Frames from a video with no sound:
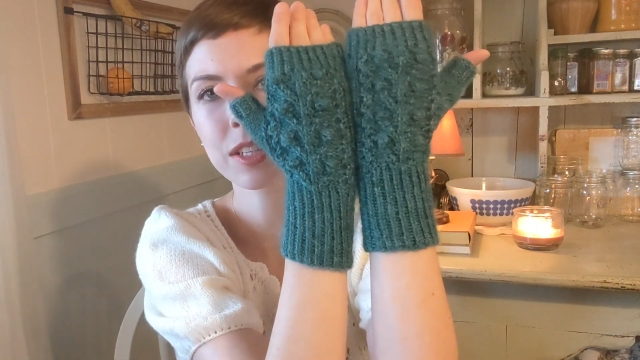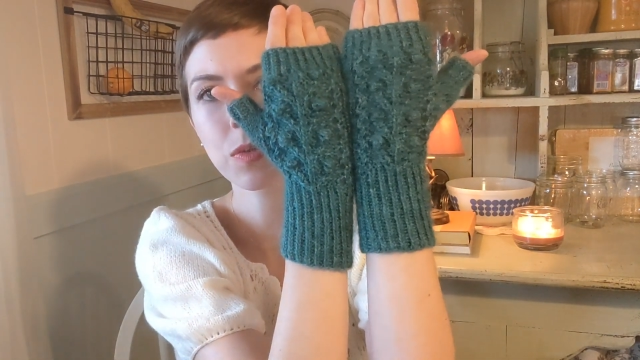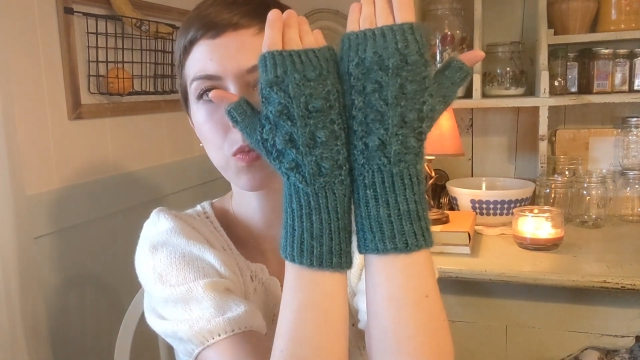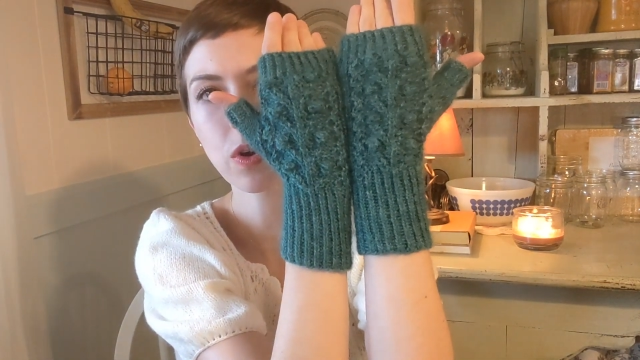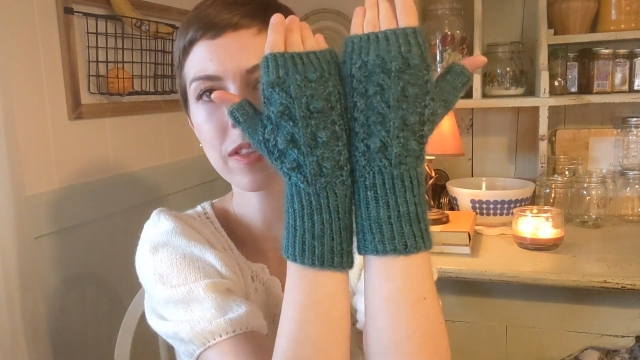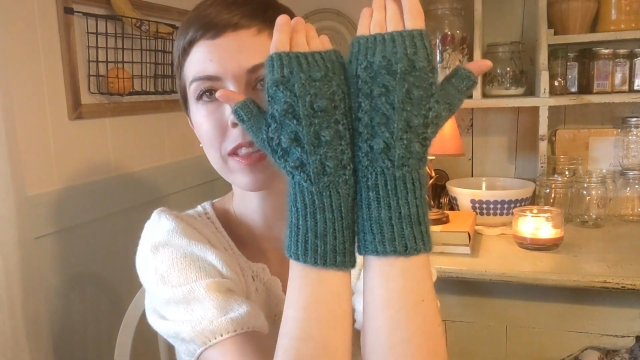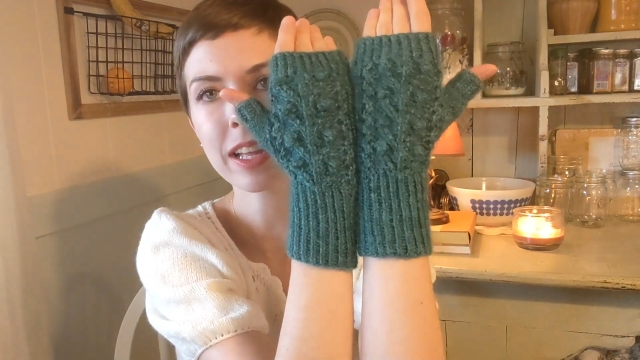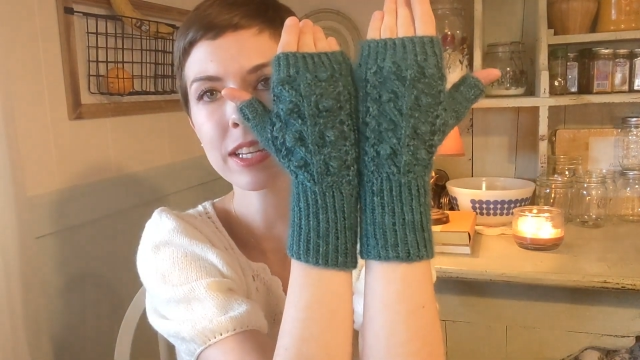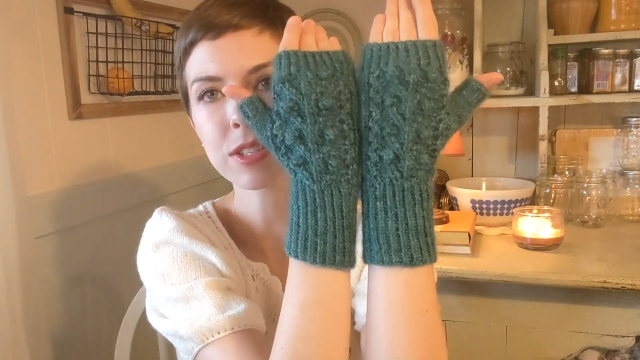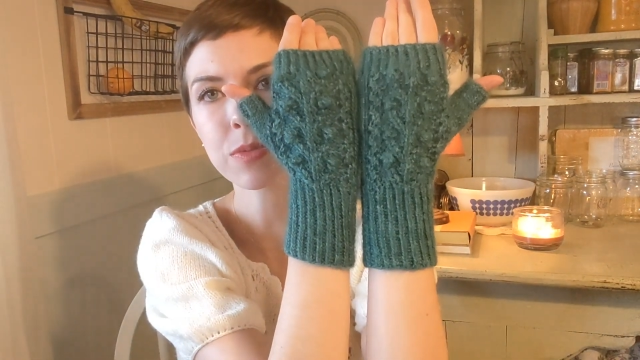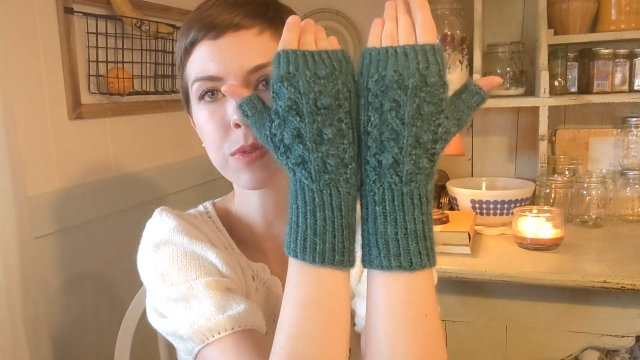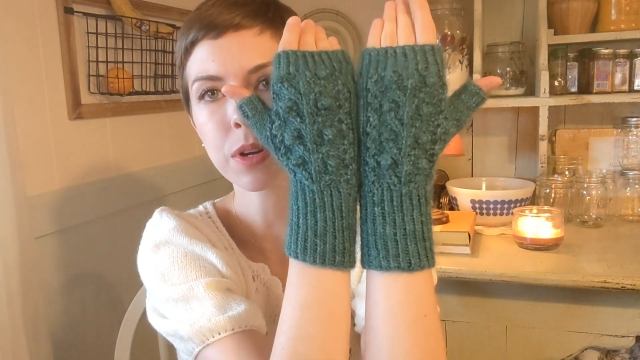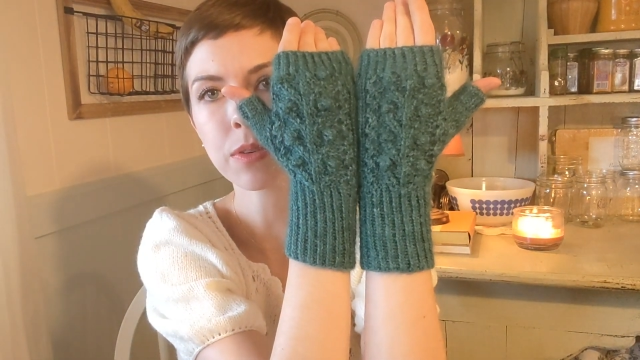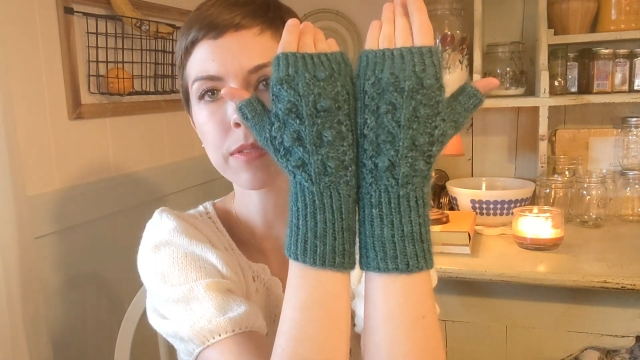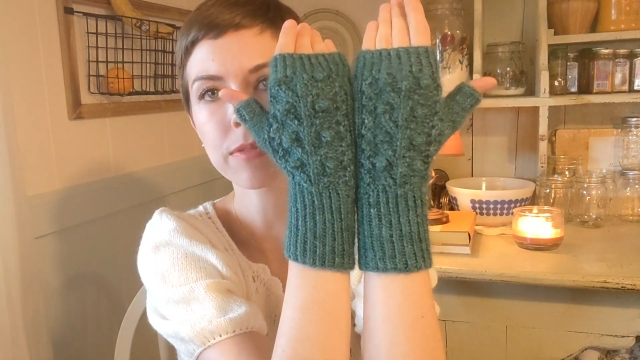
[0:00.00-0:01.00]
did 1 less
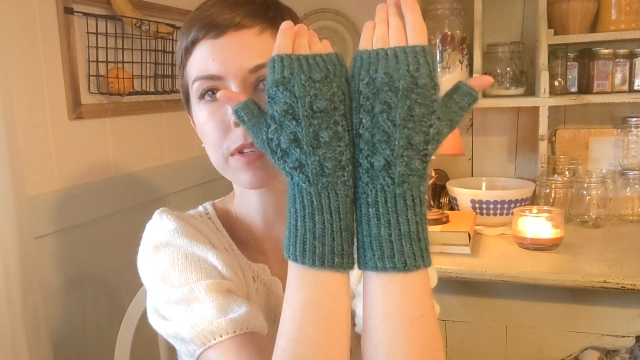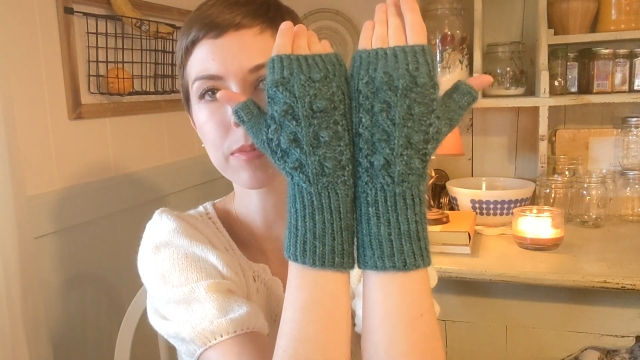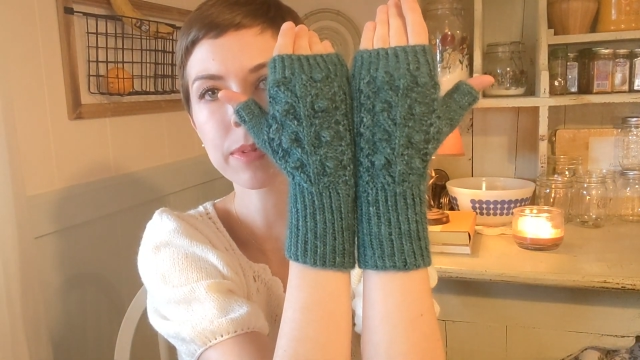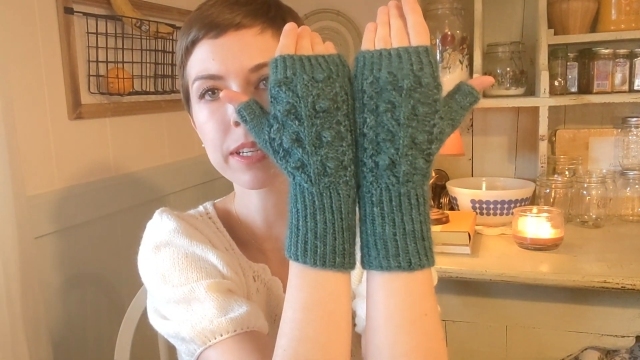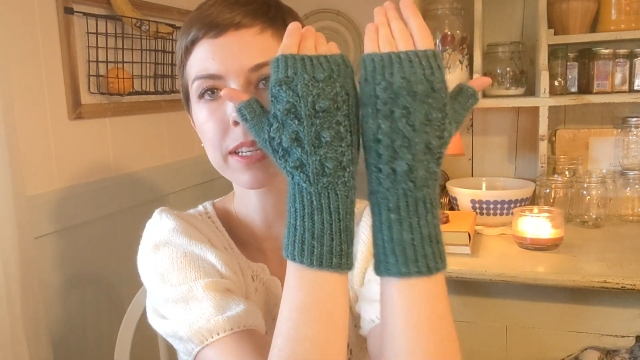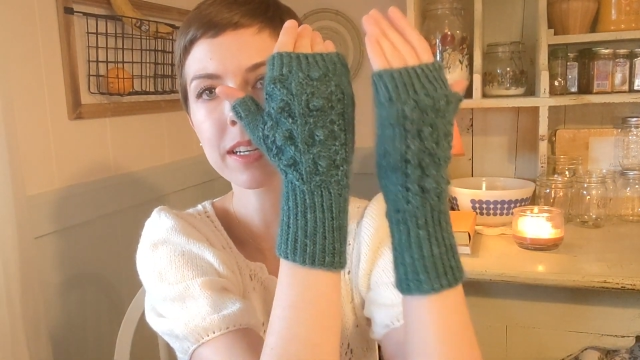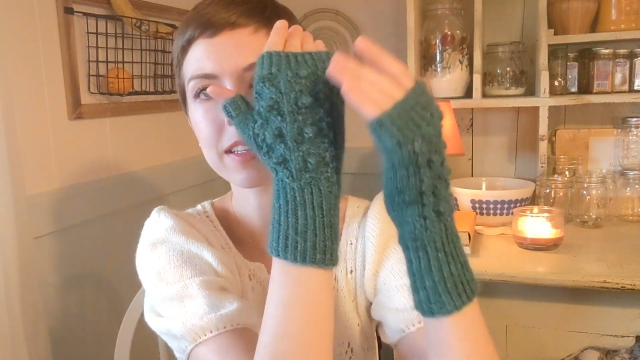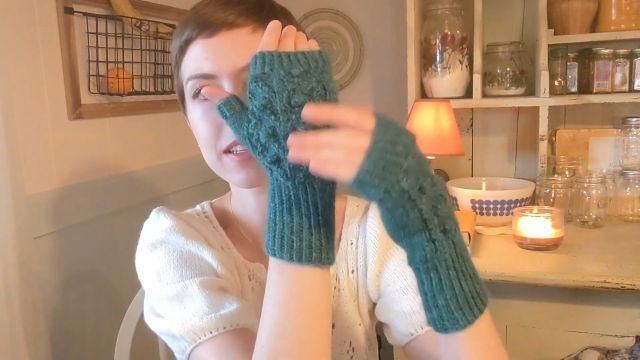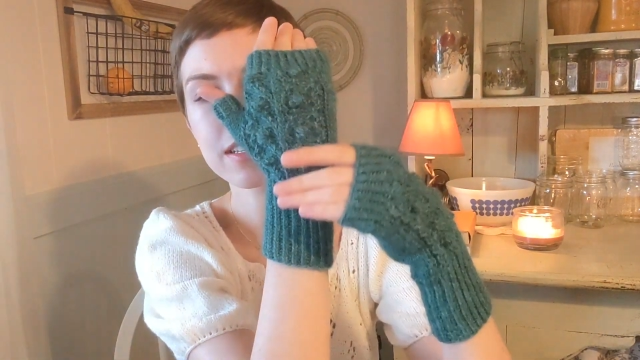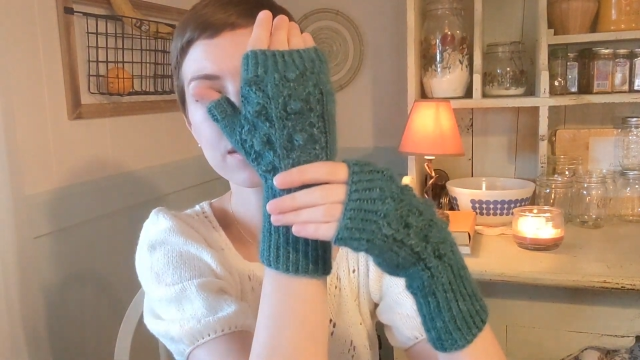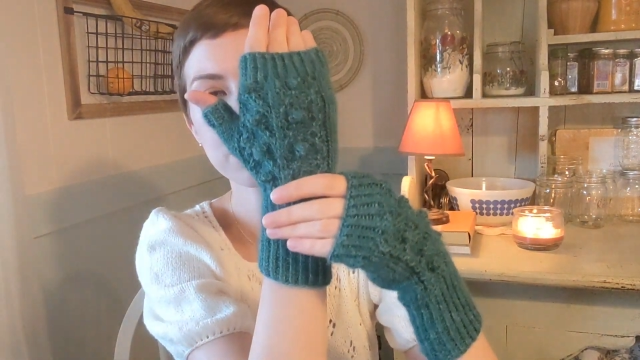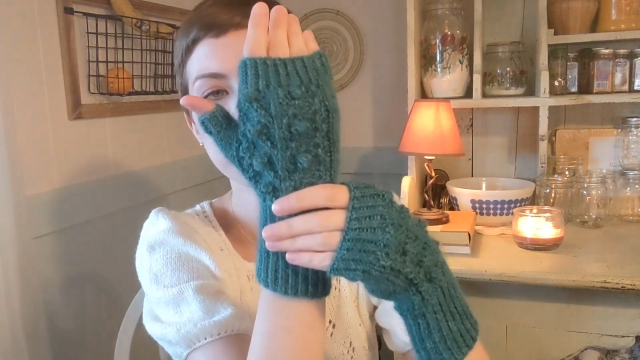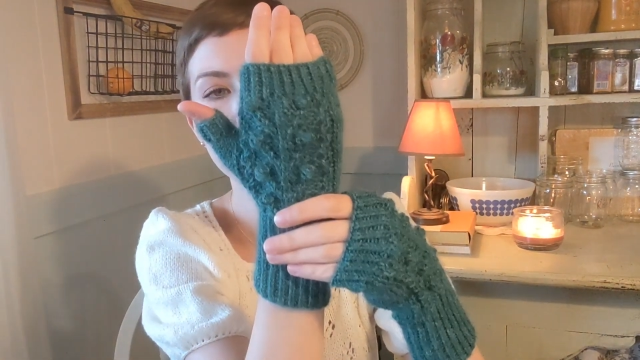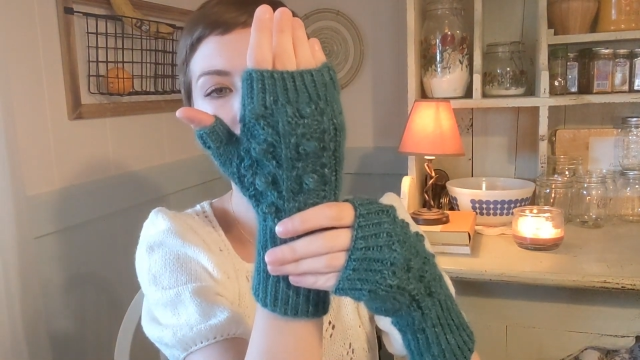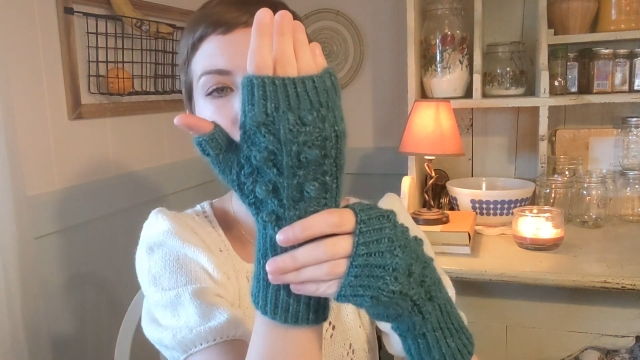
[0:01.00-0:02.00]
row of ribbing on
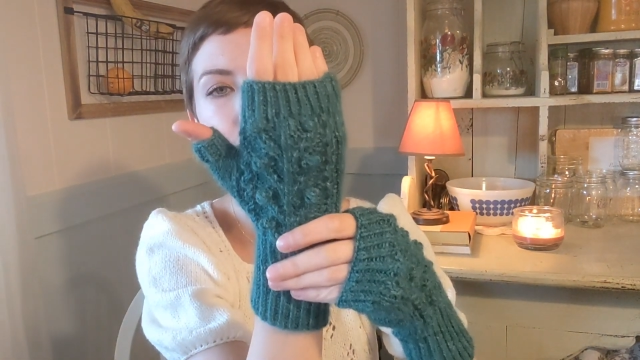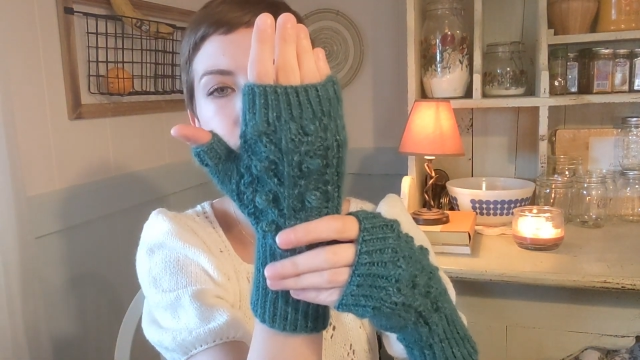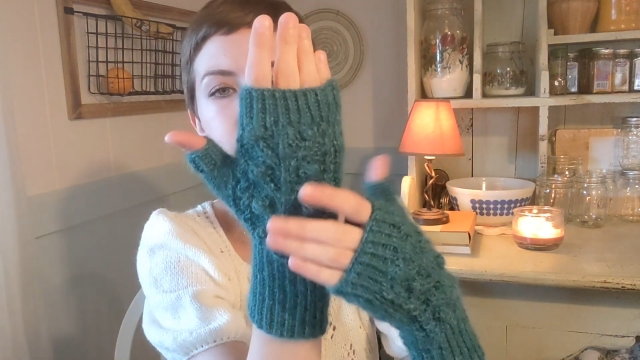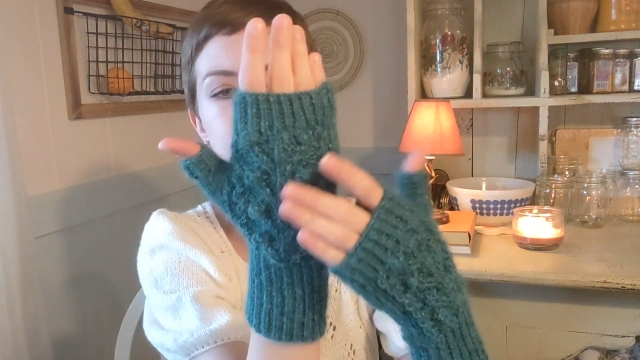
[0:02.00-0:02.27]
this one,